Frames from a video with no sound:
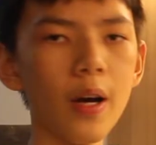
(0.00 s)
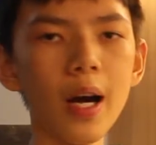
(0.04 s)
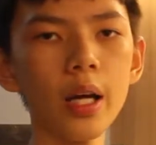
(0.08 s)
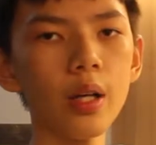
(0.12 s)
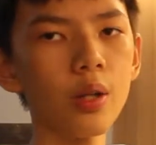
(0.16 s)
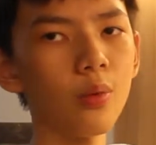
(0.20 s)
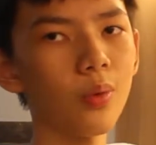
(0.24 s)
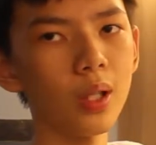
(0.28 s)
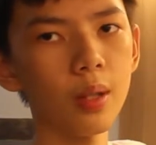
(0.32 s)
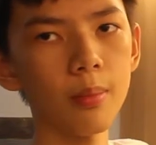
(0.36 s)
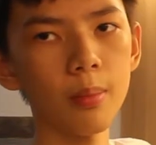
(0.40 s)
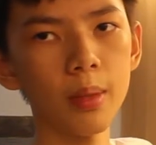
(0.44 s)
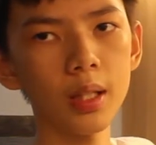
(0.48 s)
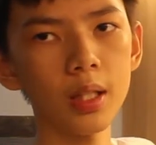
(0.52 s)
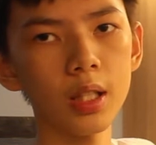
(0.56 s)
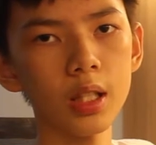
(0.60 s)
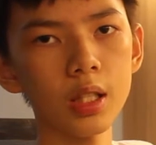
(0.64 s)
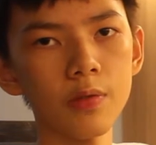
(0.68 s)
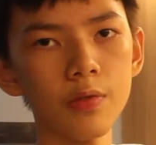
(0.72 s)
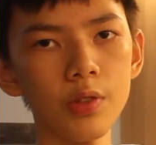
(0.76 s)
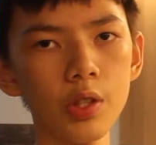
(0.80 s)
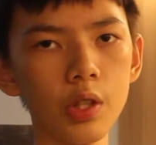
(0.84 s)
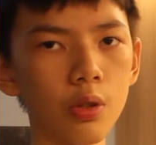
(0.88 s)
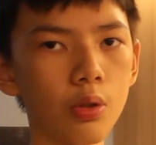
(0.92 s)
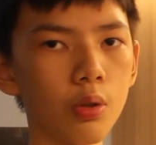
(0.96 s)
I don't want to make this
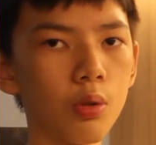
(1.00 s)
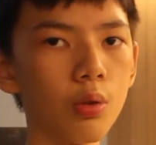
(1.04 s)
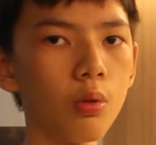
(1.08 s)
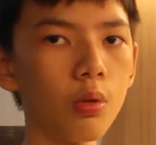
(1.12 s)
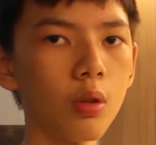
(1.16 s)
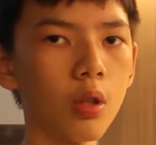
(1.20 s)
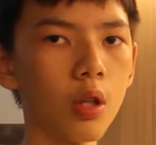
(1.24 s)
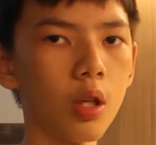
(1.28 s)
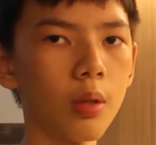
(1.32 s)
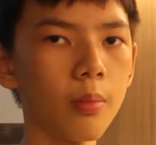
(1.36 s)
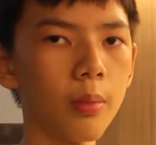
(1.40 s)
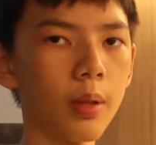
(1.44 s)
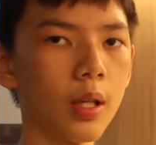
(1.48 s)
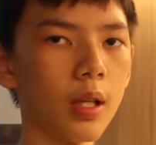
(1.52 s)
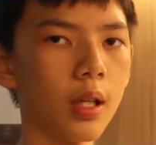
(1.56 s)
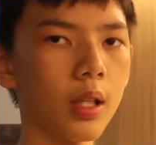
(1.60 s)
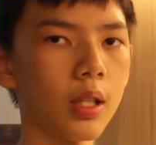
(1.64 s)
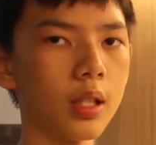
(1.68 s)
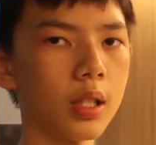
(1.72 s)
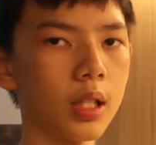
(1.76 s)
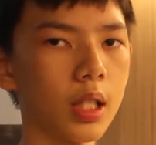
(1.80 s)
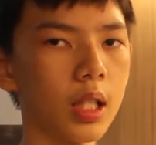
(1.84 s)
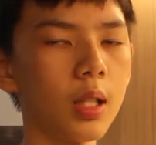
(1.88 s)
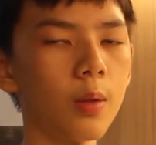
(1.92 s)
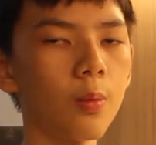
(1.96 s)
video too long
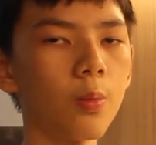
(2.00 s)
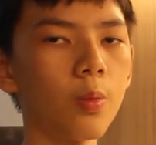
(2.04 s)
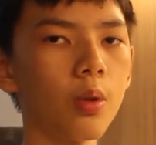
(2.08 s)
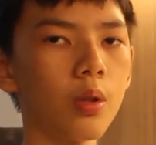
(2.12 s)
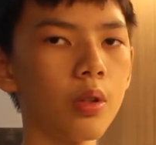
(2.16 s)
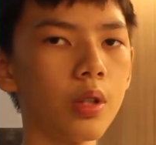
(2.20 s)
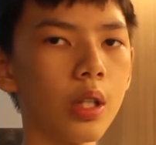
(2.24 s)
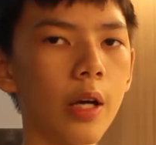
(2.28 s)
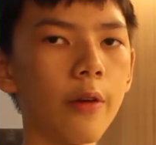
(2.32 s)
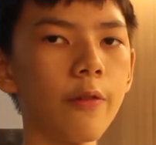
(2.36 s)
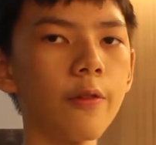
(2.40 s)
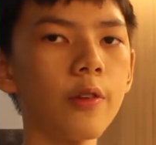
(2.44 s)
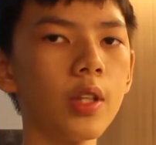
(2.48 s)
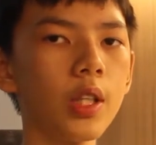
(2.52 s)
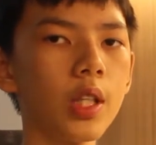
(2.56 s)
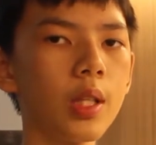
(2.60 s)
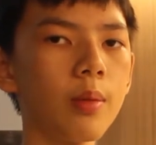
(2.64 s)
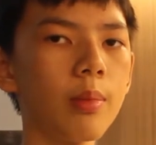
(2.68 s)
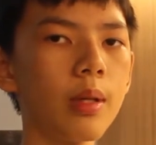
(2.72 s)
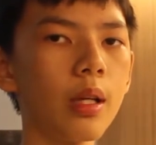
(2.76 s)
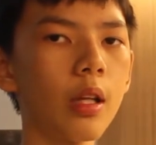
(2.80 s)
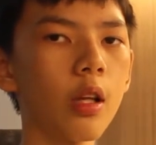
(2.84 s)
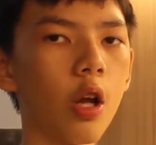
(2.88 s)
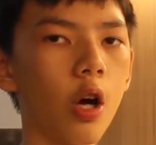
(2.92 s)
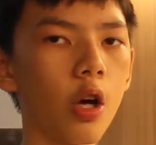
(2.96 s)
because it will definitely
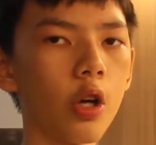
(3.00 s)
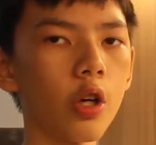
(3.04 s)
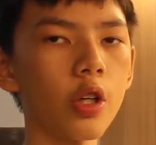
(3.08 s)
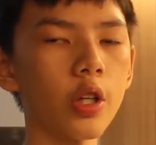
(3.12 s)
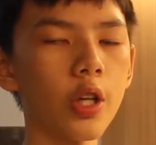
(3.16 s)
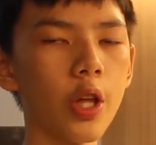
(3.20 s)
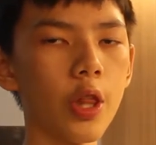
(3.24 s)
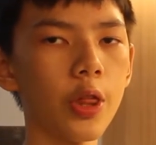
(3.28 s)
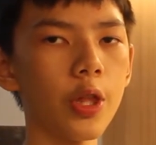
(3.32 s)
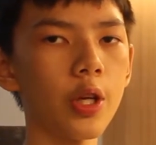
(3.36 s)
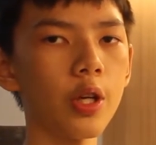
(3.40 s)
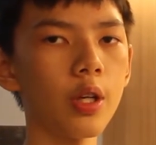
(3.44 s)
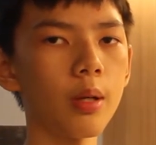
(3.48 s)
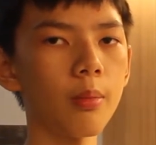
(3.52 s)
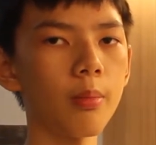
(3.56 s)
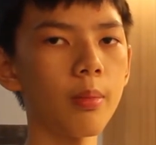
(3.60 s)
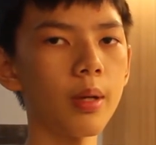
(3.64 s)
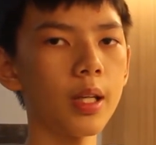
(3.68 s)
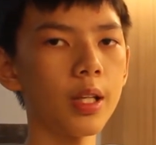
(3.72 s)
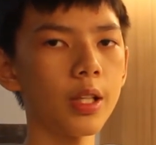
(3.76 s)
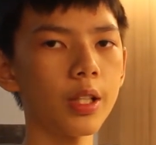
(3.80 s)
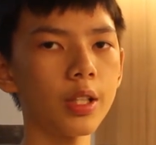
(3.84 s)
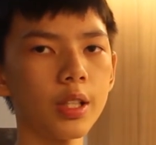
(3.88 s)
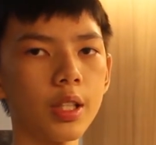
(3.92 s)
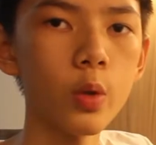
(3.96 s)
be longer than 30
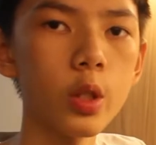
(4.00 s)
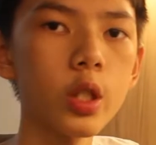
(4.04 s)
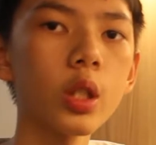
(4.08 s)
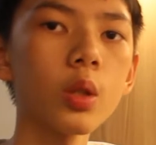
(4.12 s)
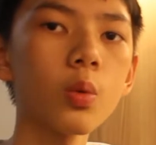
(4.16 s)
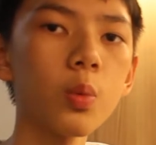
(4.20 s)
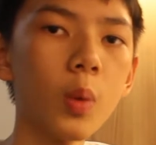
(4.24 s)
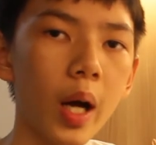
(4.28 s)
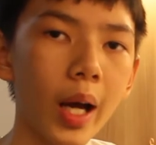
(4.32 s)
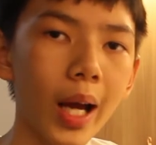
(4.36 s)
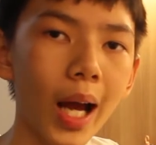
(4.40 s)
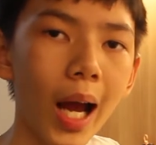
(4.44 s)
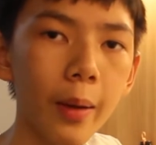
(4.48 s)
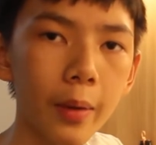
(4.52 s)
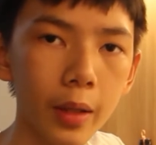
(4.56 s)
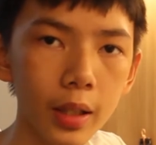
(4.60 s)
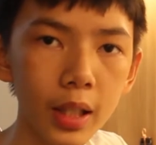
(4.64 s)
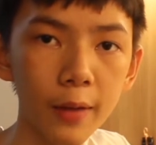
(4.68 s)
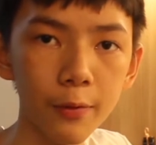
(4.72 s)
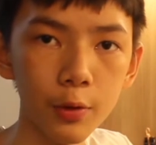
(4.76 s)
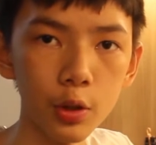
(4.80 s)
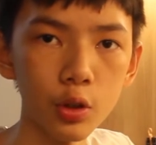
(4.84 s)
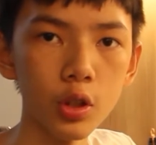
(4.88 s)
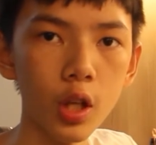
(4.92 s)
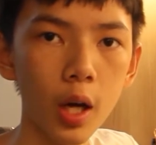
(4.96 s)
minutes, which is why I'm
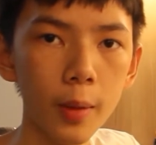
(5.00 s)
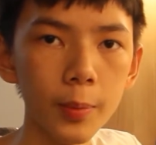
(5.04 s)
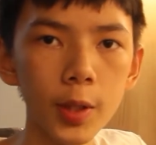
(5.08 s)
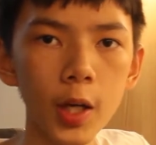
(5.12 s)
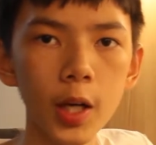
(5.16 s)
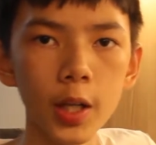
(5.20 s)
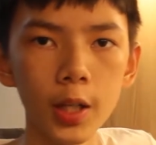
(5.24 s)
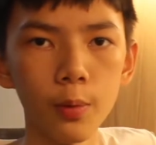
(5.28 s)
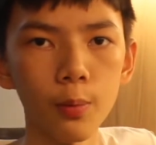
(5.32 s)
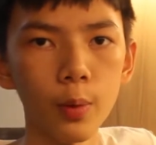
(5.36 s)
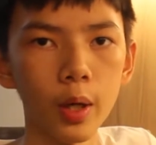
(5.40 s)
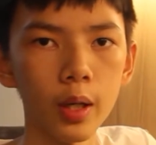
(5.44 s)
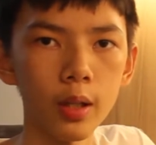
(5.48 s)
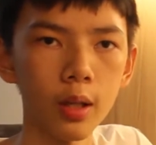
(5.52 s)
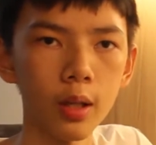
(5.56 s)
gonna have to stop talking right